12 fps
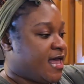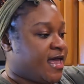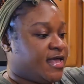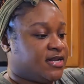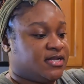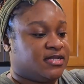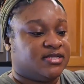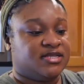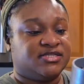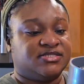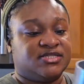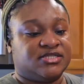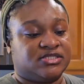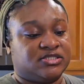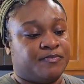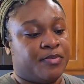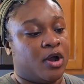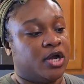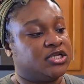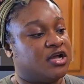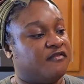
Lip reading: And this is part